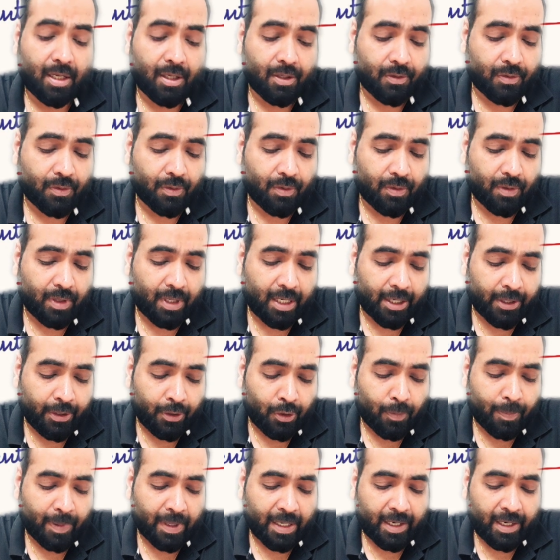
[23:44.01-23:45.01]
So I
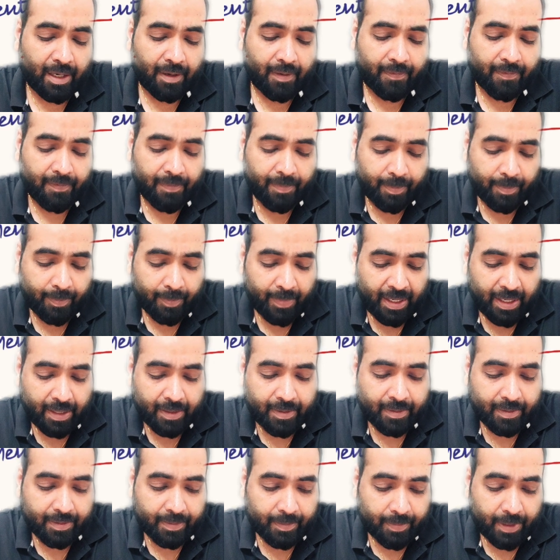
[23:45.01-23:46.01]
hope I have
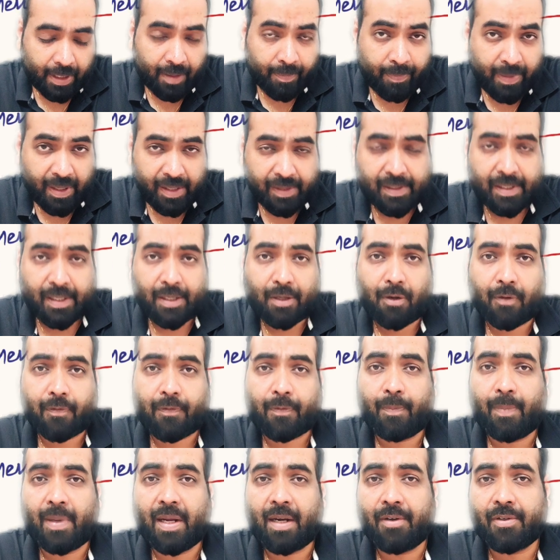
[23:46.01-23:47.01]
make a basic
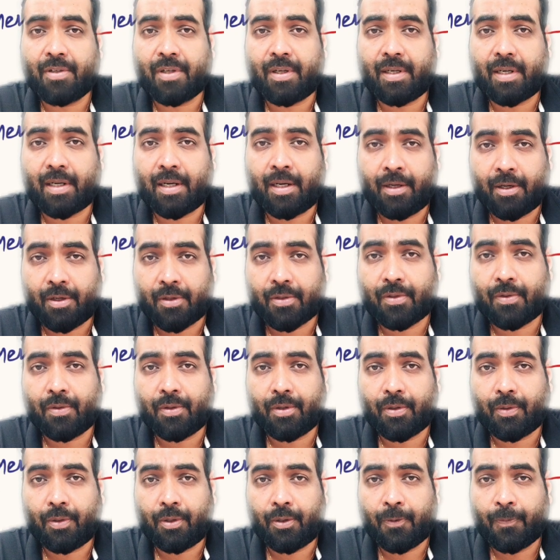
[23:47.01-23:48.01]
of balance sheet
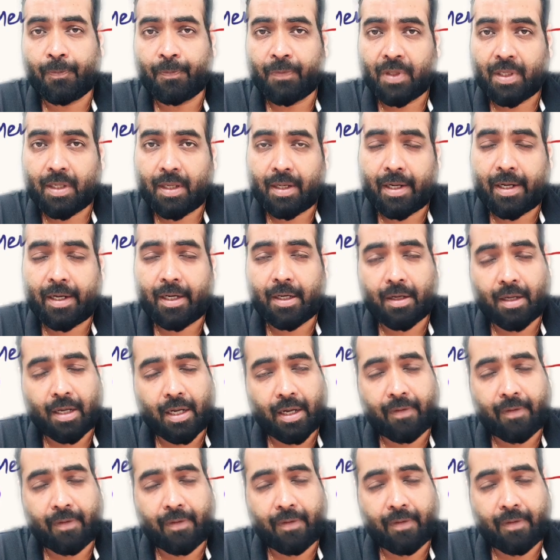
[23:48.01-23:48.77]
understood to you, right?